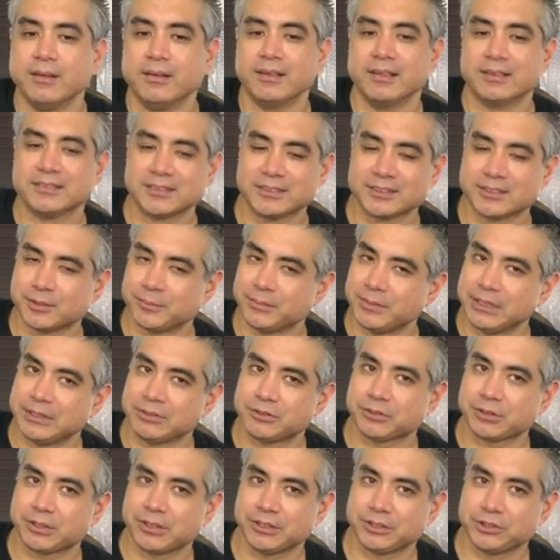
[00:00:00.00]
This is some
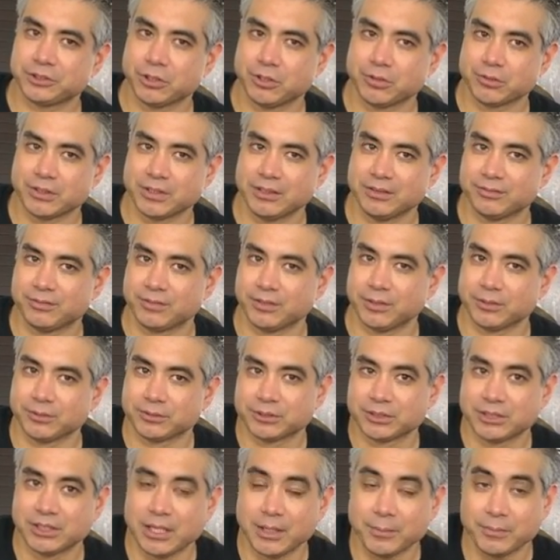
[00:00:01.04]
intricate choking,
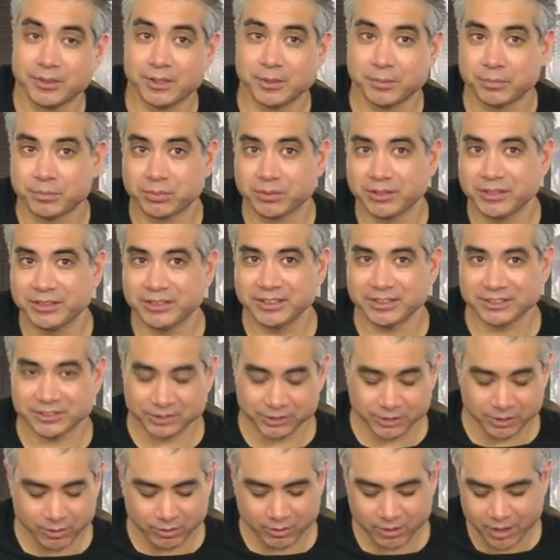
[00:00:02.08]
folks. I'm going to bring this
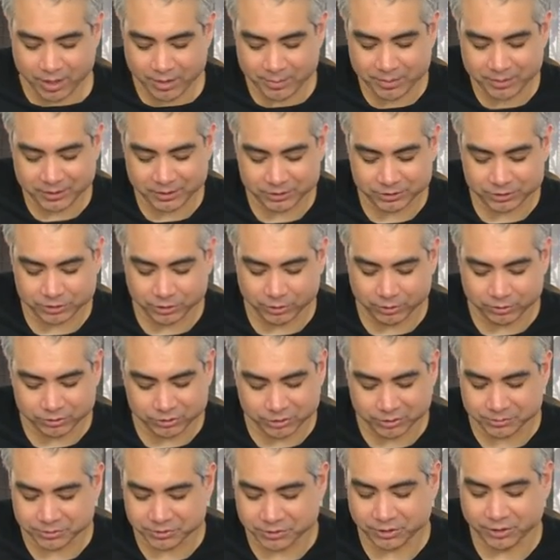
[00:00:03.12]
note up on a choke,
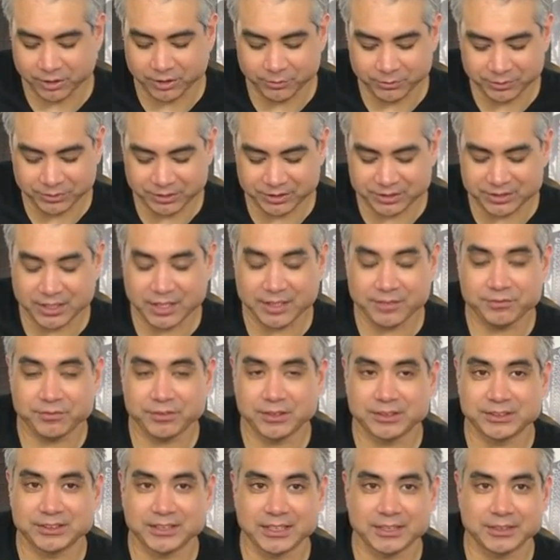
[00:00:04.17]
so I'm starting with the 10th
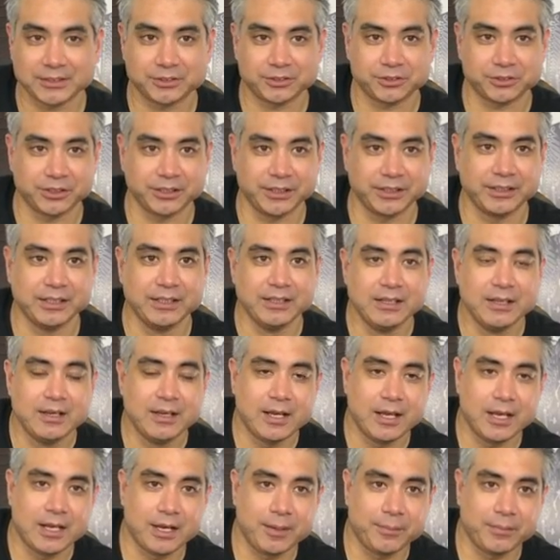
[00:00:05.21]
fret 2nd string,
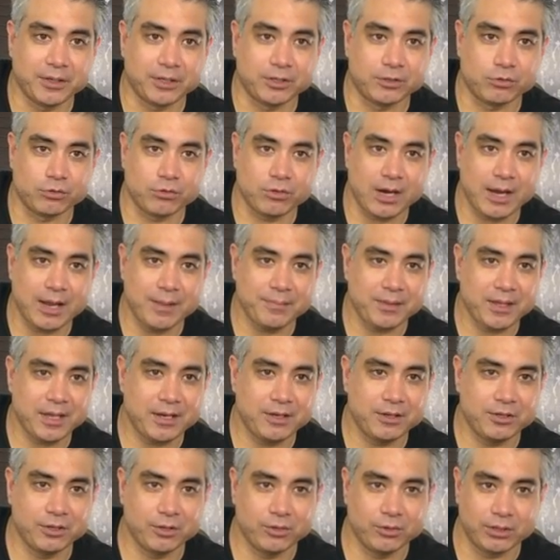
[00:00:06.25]
and I'm going to grab
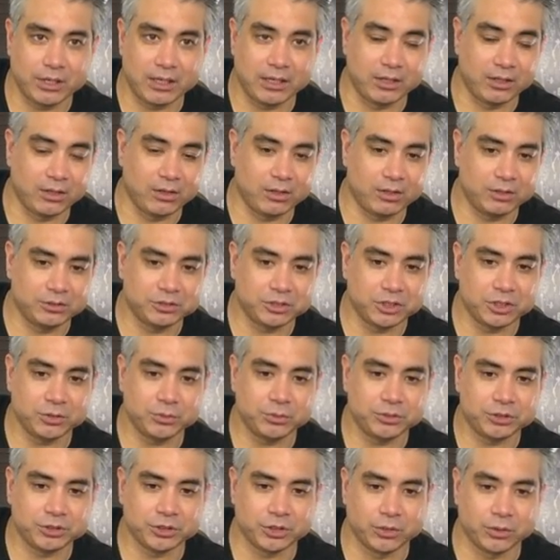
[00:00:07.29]
that note and launch into
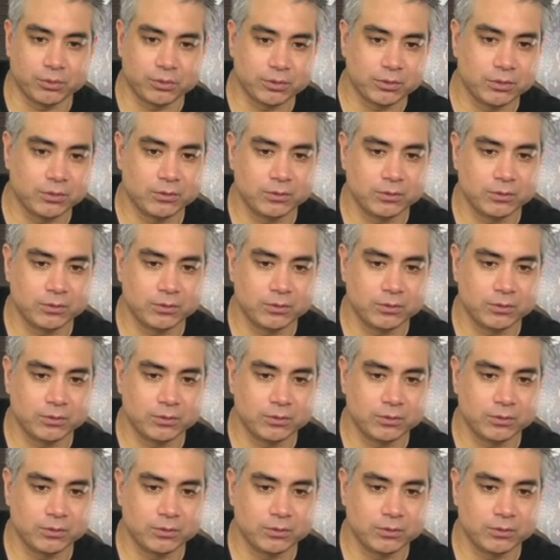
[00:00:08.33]
a choke.